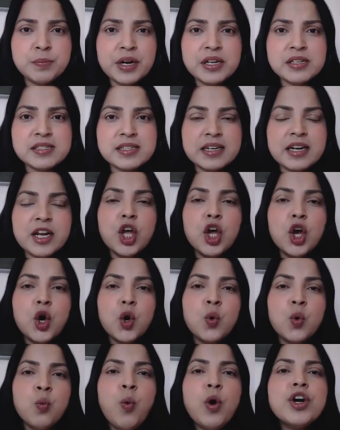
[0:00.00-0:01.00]
Branson,
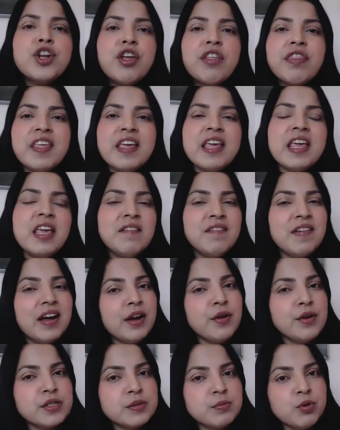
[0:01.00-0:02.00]
what do you think he
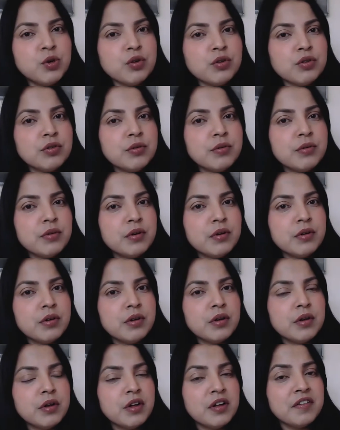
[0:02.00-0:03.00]
values more?
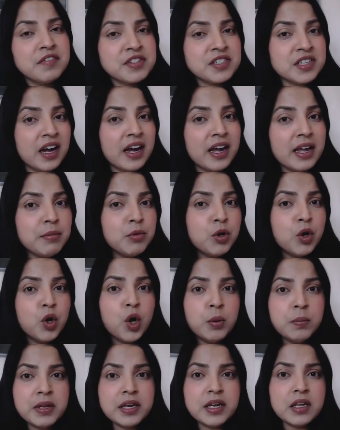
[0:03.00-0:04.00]
Time
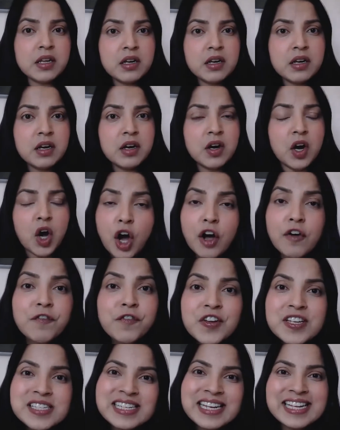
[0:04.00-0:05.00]
or money?
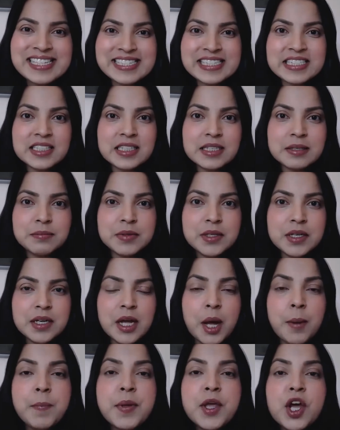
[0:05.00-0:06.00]
Obviously it's time,
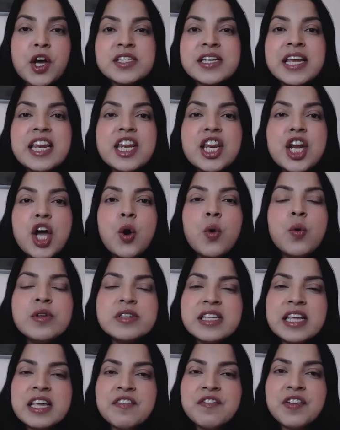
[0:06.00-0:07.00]
because he
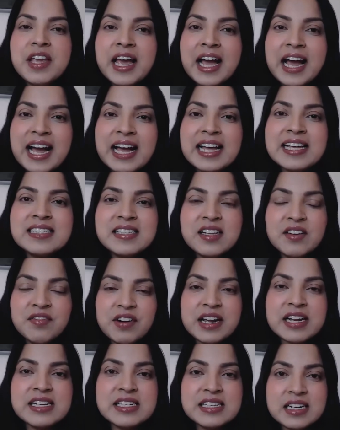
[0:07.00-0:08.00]
knows if he has the
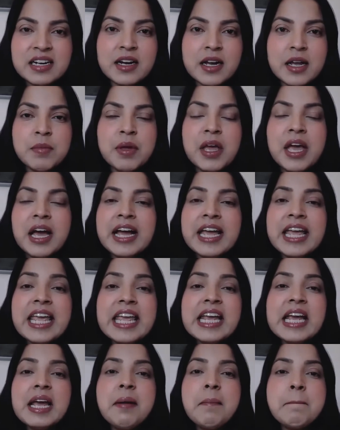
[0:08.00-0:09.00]
right time, he
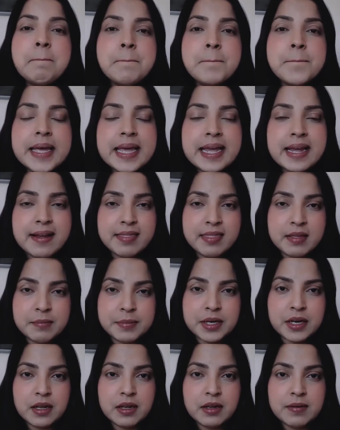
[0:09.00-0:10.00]
can make the
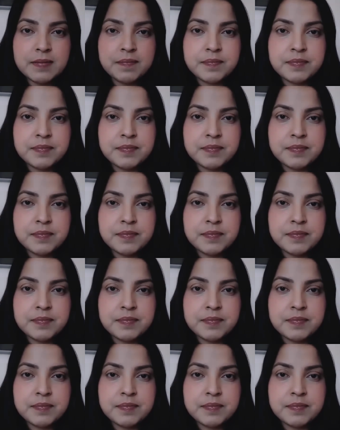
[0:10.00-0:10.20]
money.